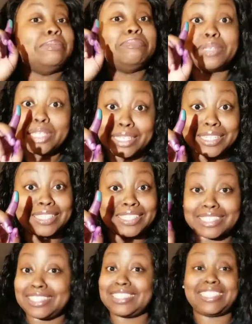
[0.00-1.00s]

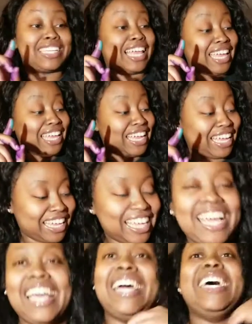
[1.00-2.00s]
Bitch. Like,
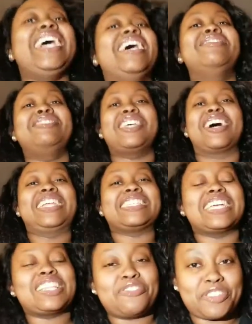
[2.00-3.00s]
I'm sorry, it's
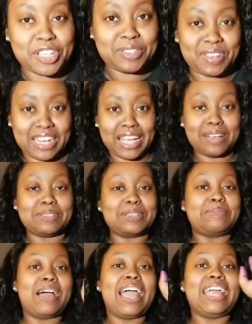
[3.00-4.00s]
like the first word that comes to
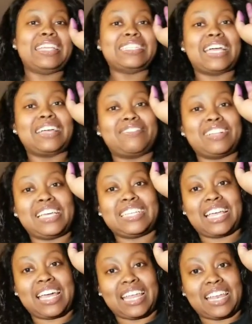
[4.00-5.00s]
mind because I get really
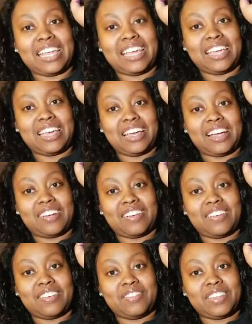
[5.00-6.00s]
excited.
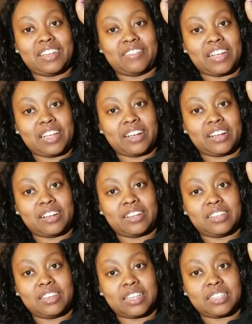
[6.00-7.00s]
Alright, I'll put that right here.
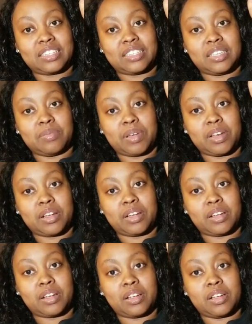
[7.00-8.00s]
You guys can see it better
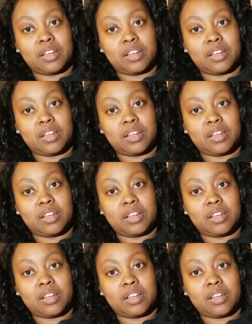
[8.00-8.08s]
here.